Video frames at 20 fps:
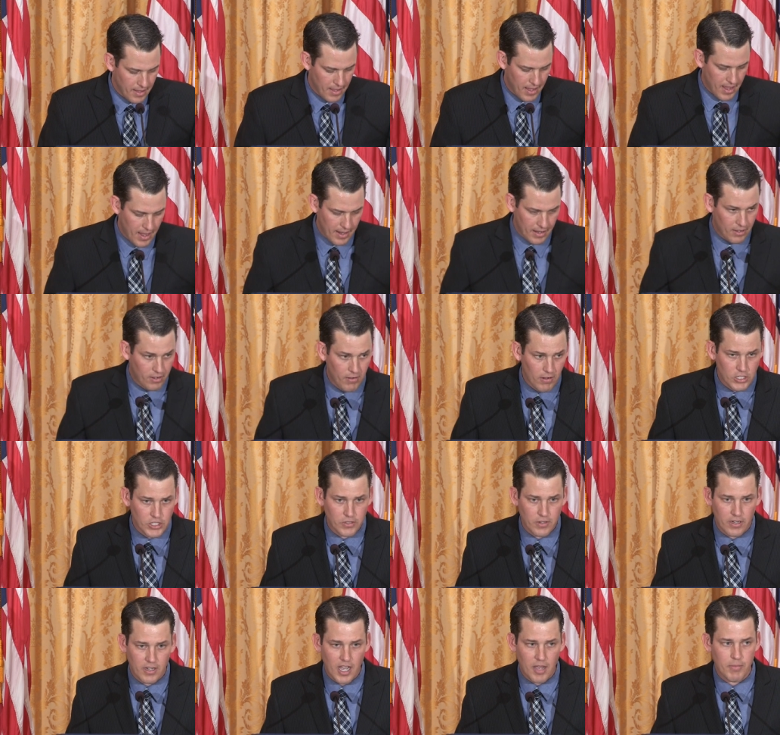I encourage
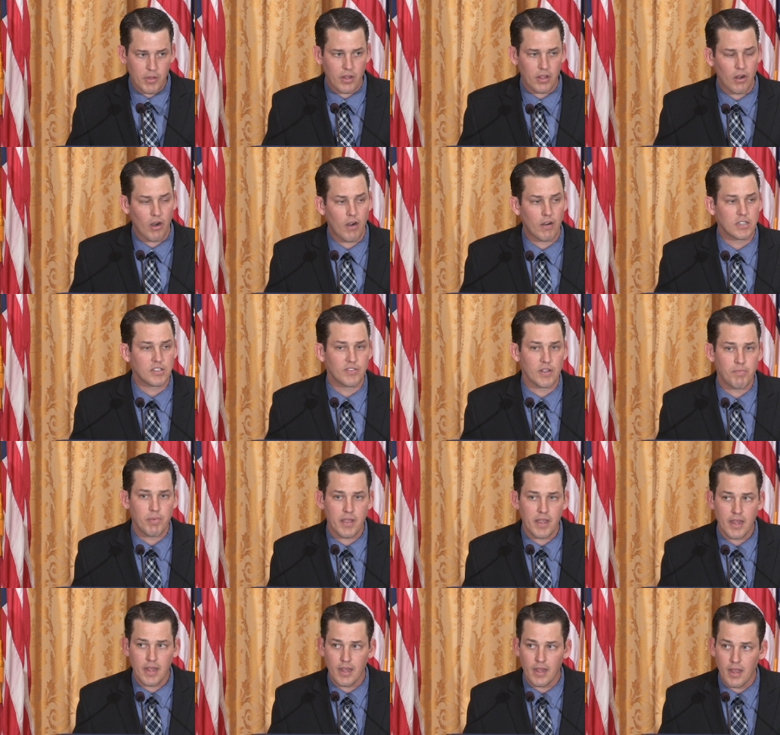you to come. You can
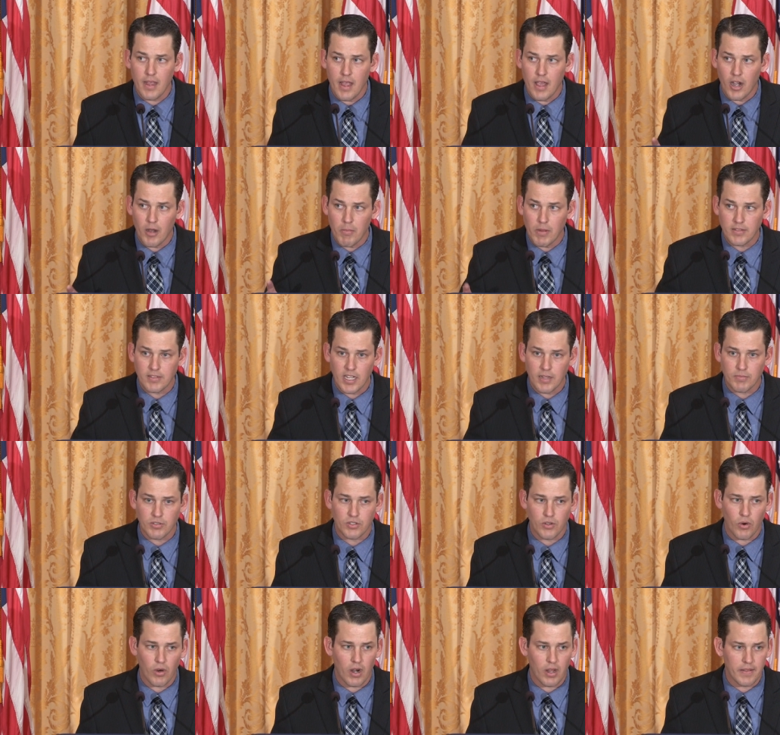RSVP in our museum
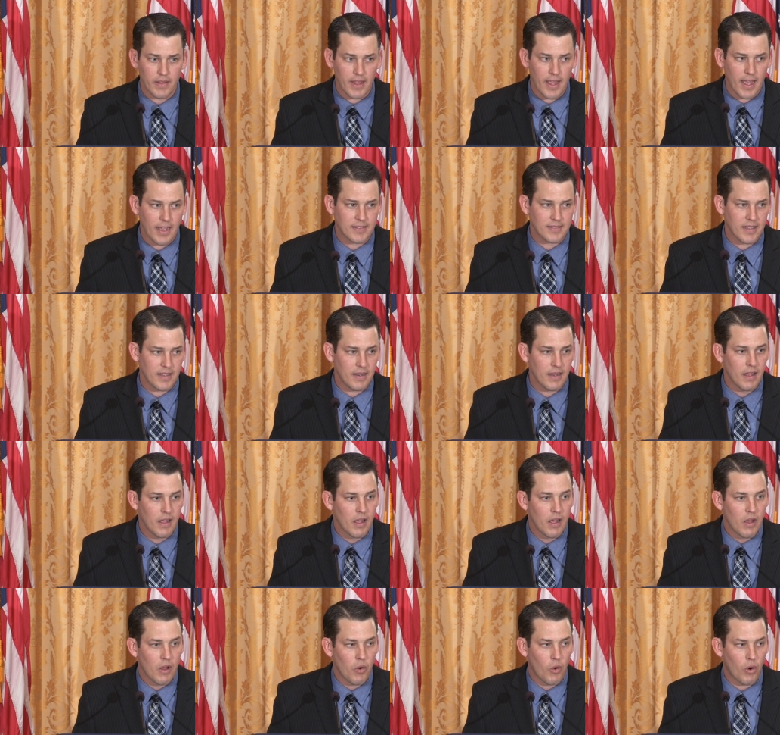store on the exit
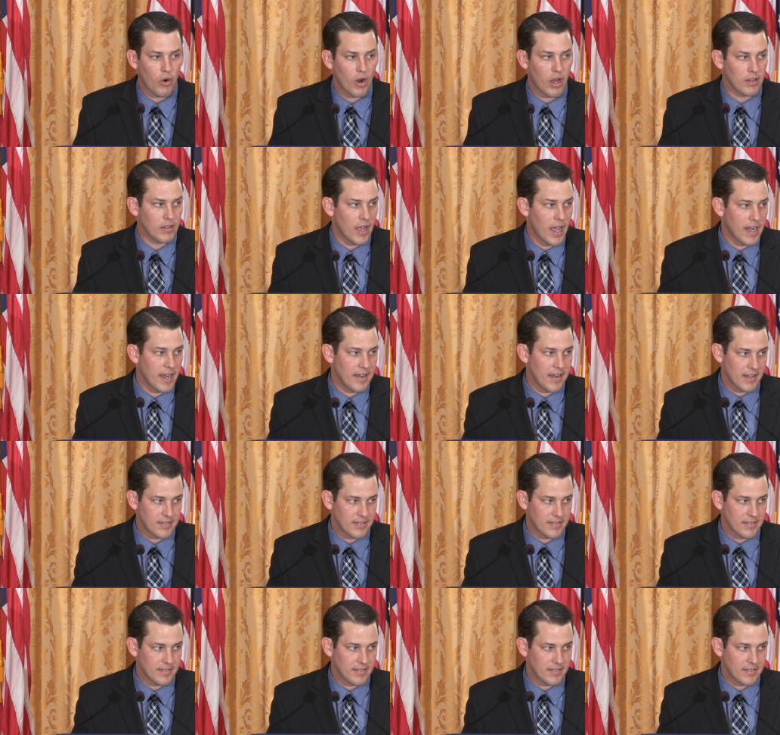or online at